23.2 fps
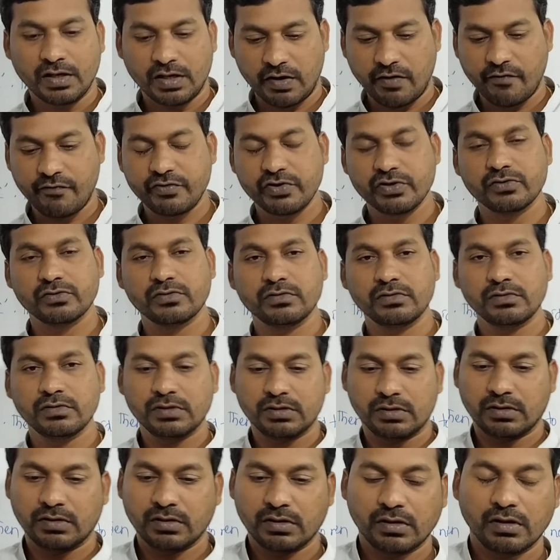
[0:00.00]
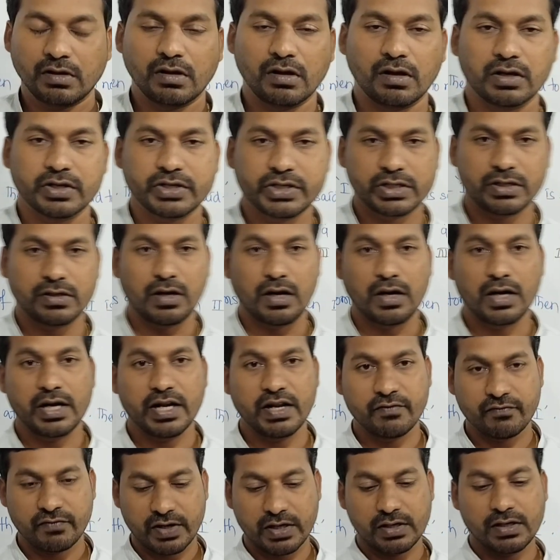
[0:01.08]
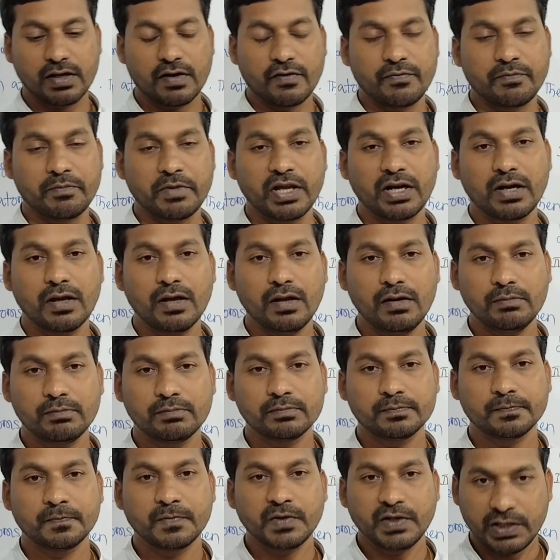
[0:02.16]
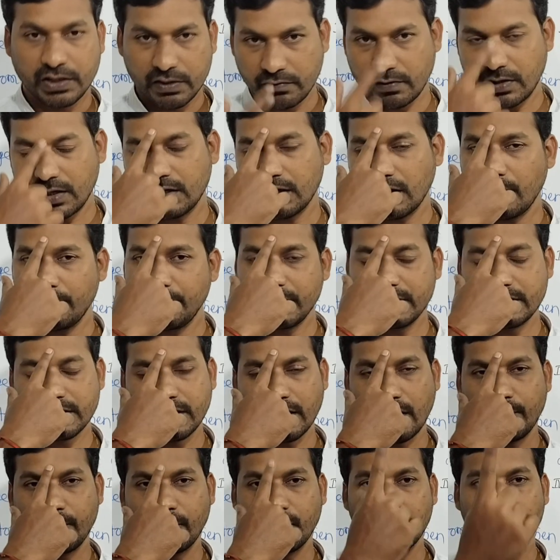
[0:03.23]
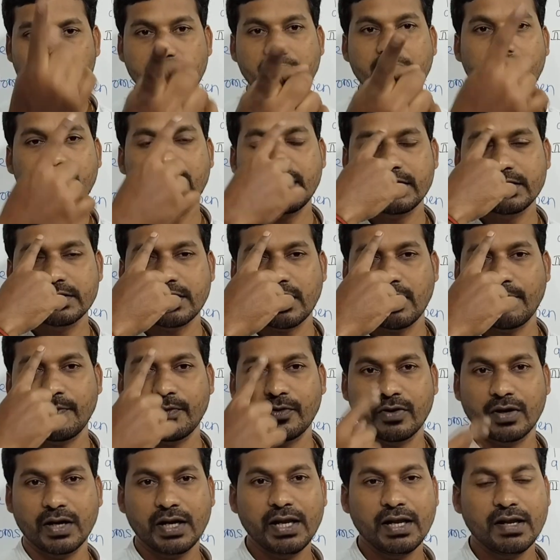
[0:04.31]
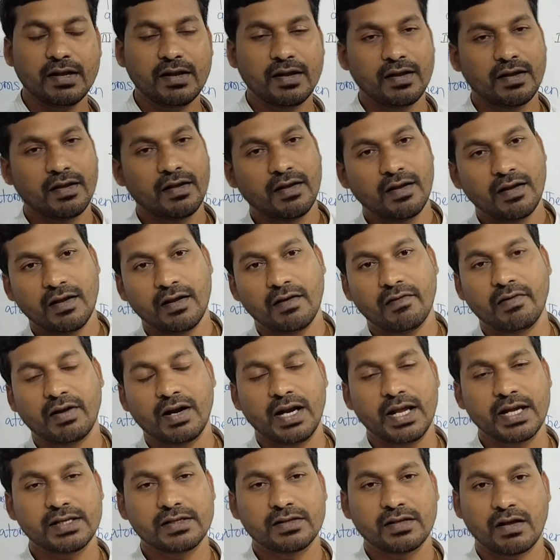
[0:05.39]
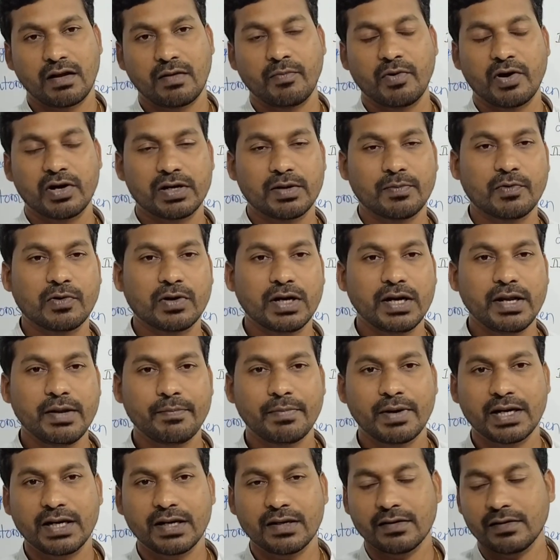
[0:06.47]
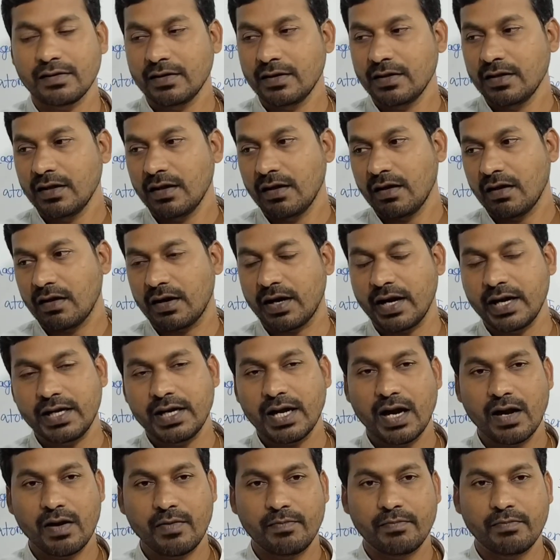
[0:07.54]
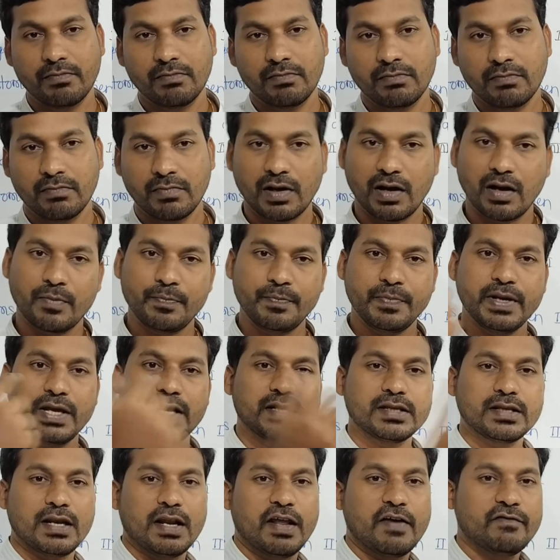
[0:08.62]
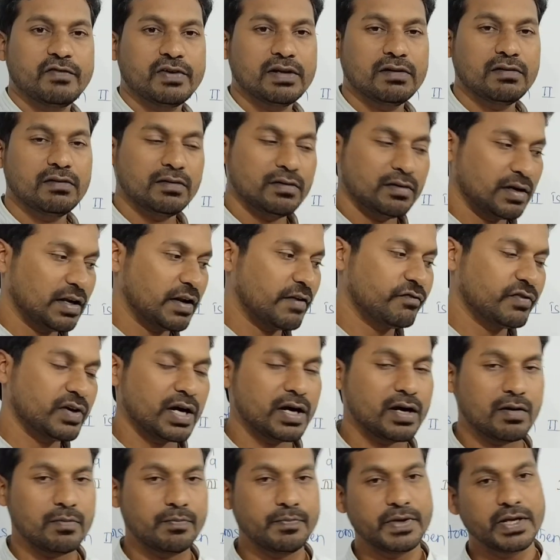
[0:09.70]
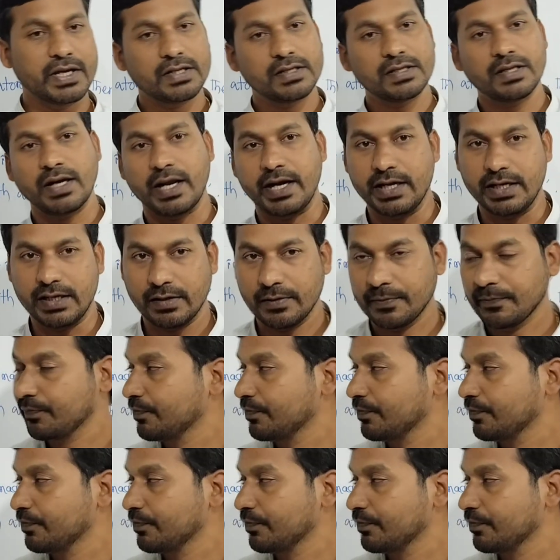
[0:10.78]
If you stand in front of mirror, your top is top only, head is top only, your legs are bottom only, but right hand appears left, left hand appears right.